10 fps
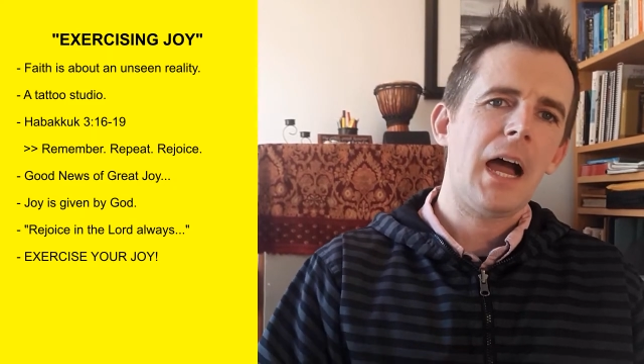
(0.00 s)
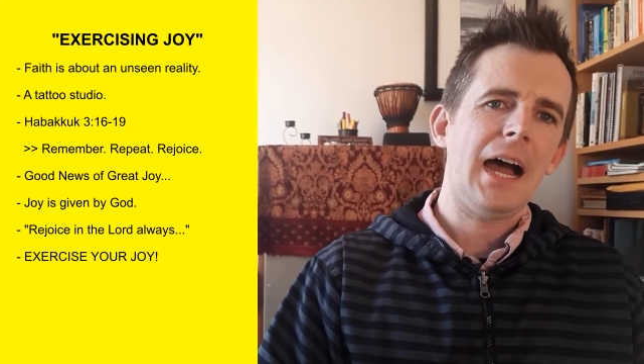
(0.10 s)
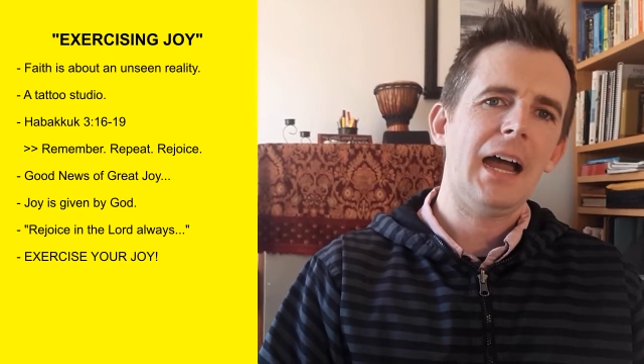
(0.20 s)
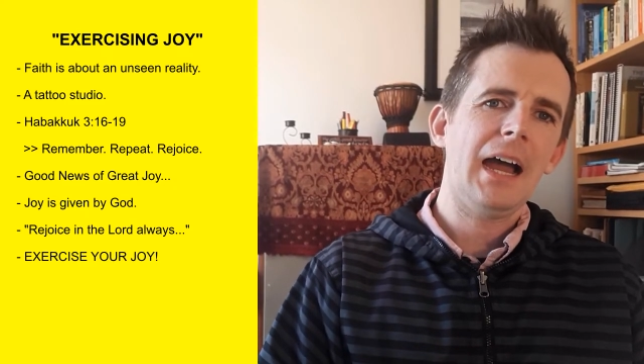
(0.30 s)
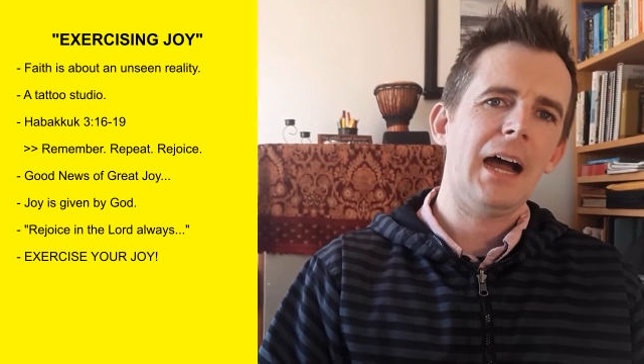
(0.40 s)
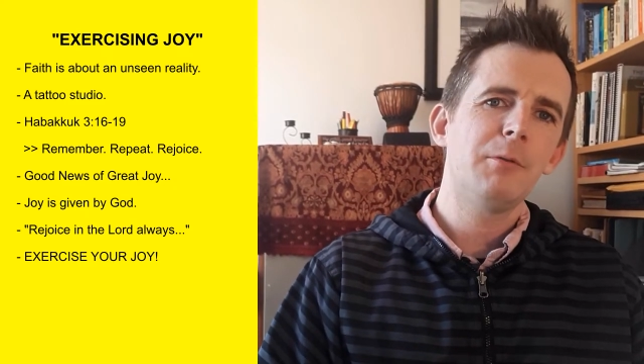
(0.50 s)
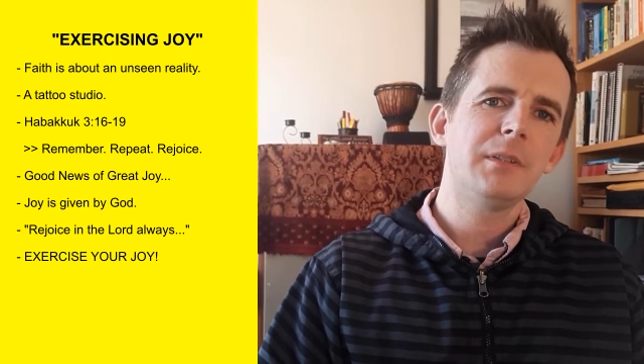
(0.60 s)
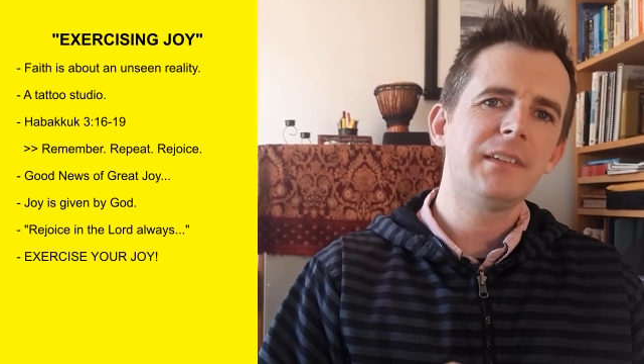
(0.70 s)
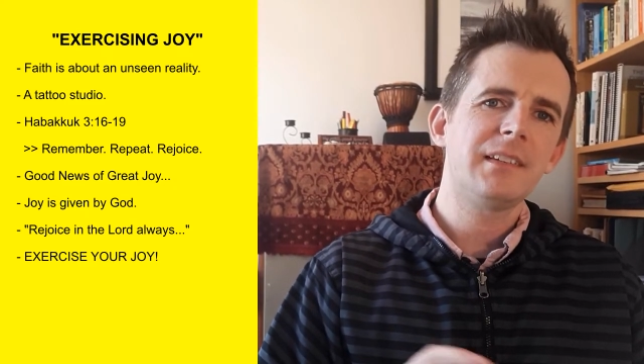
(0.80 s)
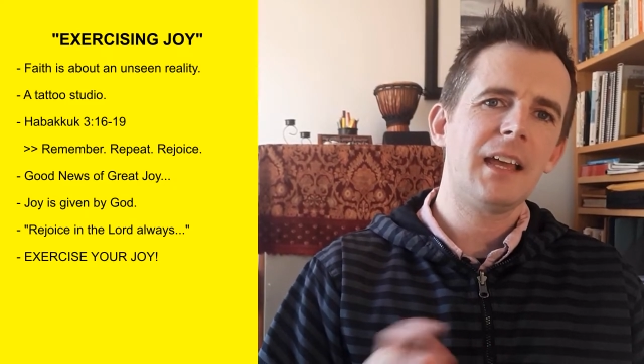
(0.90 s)
I, I,
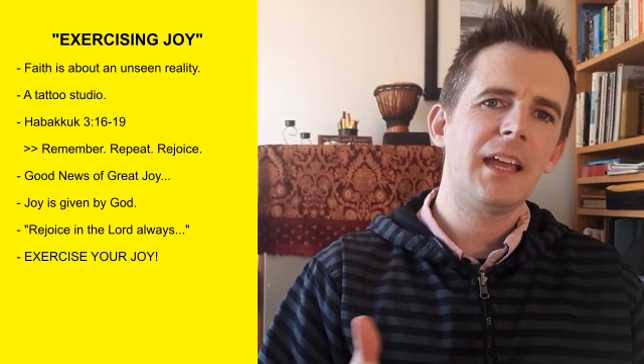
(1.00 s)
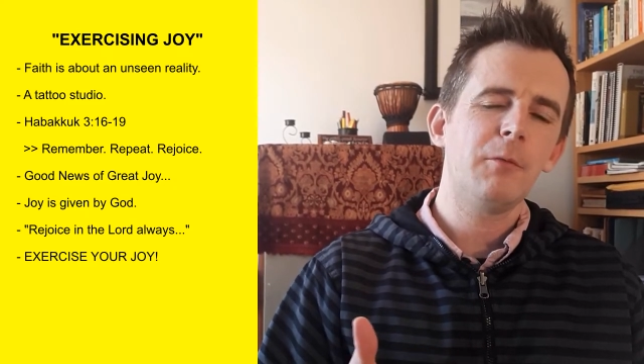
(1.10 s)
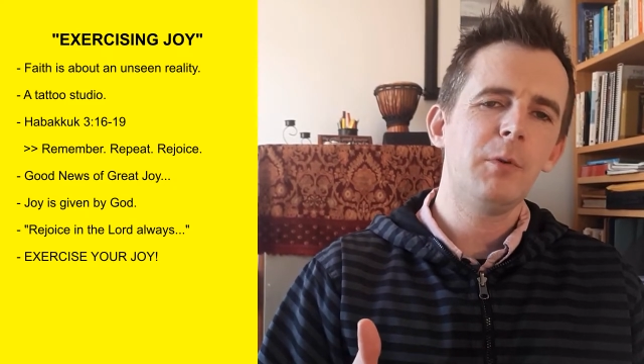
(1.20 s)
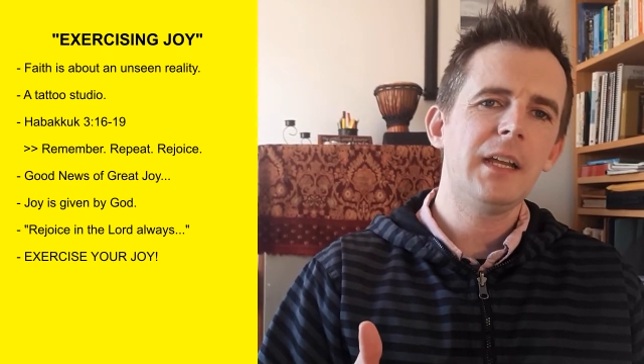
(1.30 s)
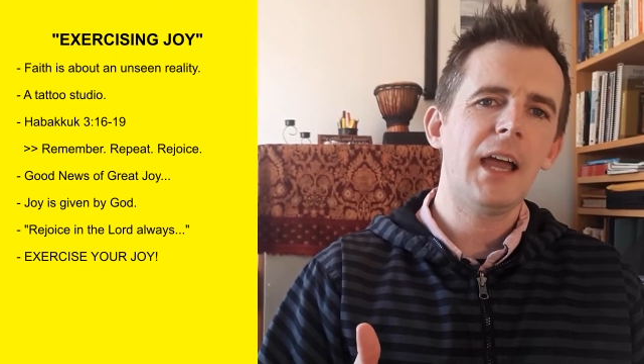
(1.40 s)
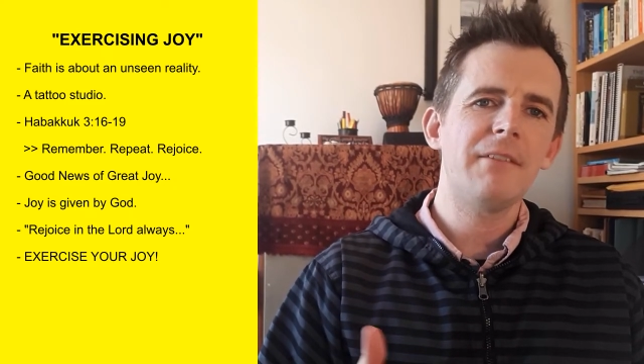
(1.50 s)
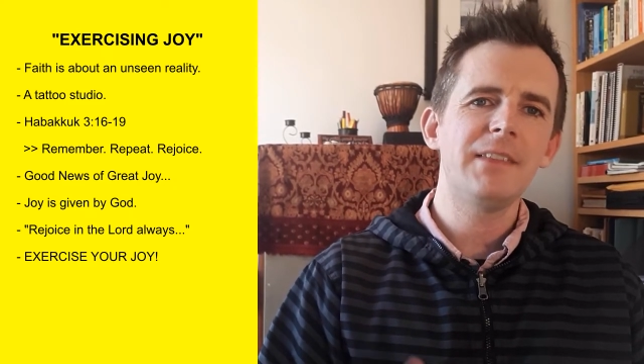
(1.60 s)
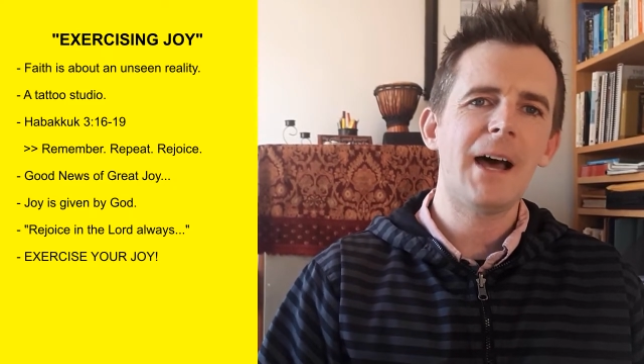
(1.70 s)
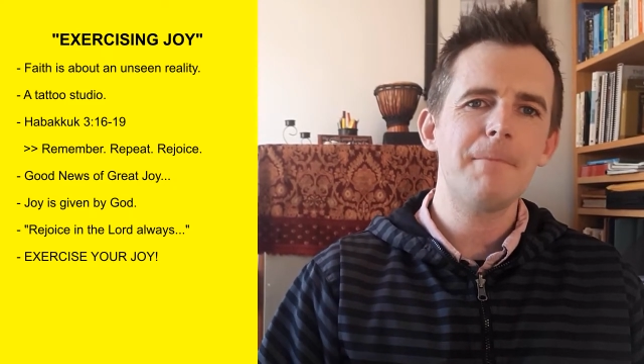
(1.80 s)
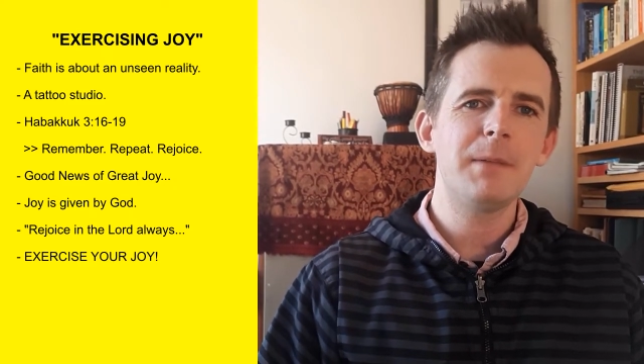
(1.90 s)
would say we
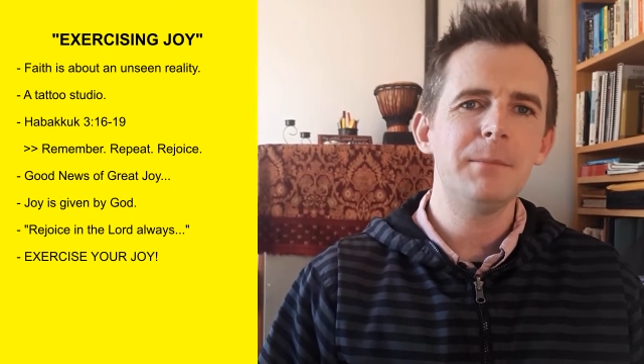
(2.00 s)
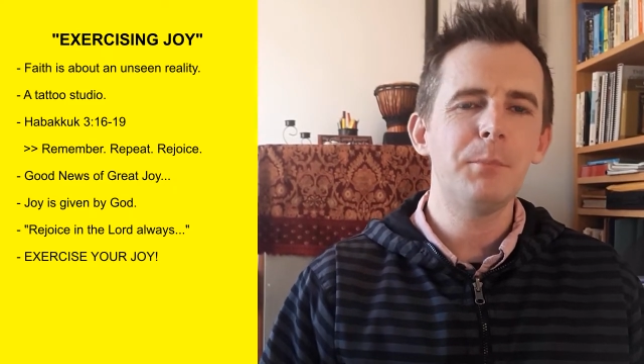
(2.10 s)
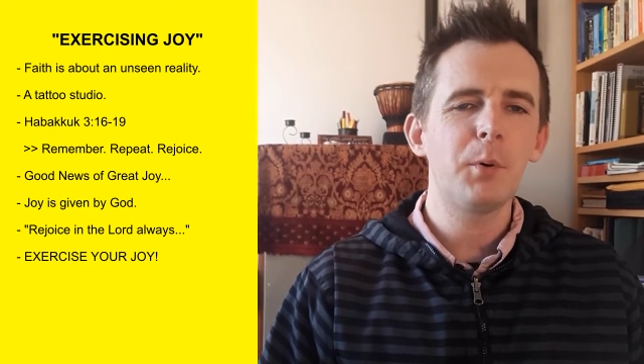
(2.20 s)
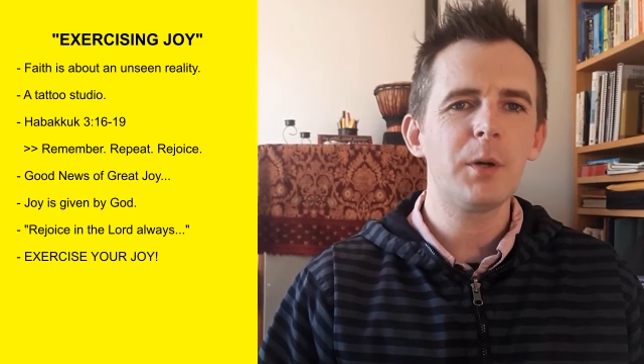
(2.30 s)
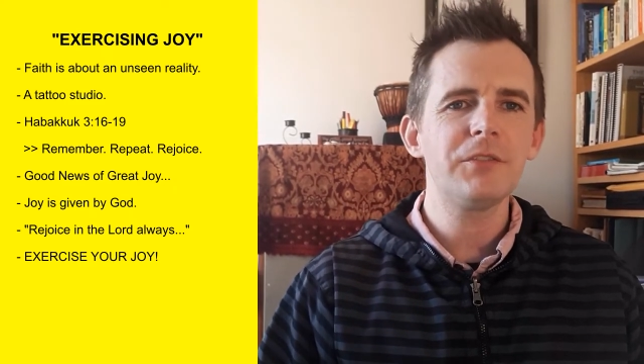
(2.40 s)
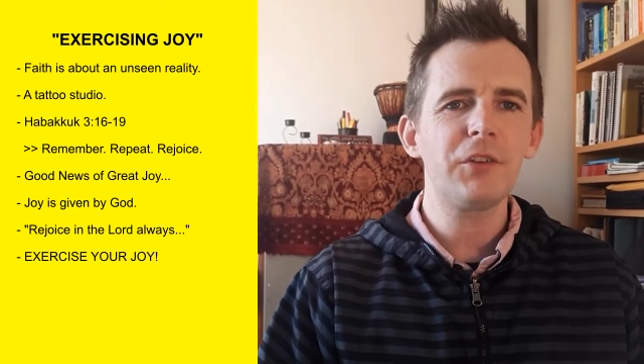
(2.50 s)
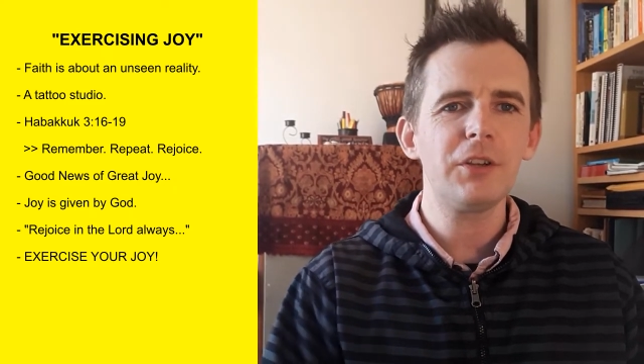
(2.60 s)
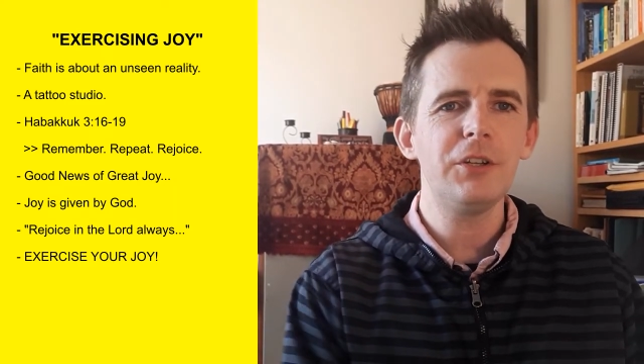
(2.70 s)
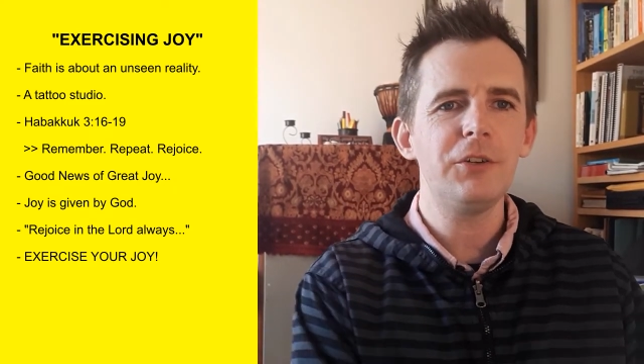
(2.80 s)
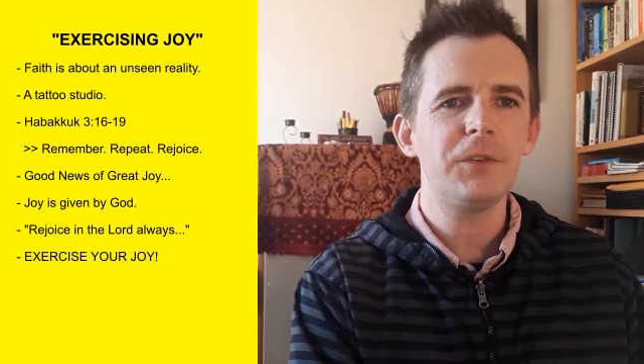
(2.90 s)
have not been born to
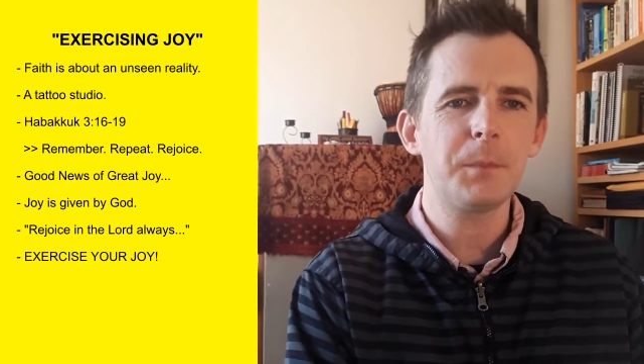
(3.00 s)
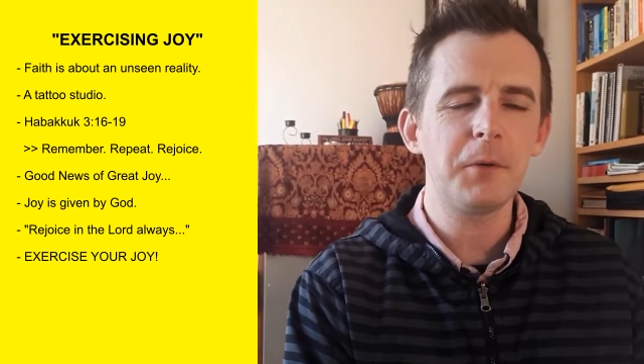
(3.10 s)
lose,